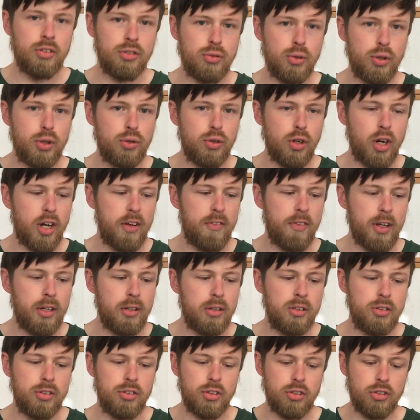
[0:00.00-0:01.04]

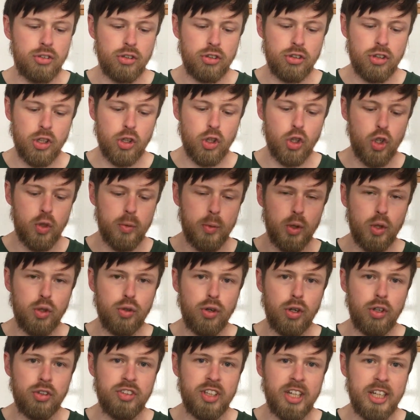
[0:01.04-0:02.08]
screwdriver. So it's just a normal
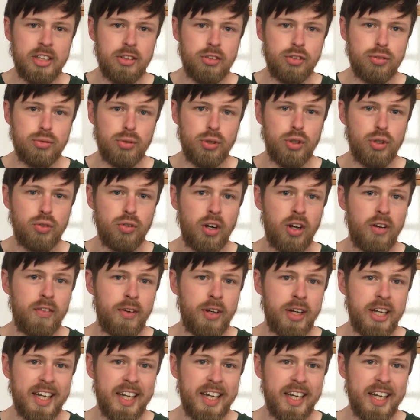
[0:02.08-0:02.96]
crosshead screwdriver.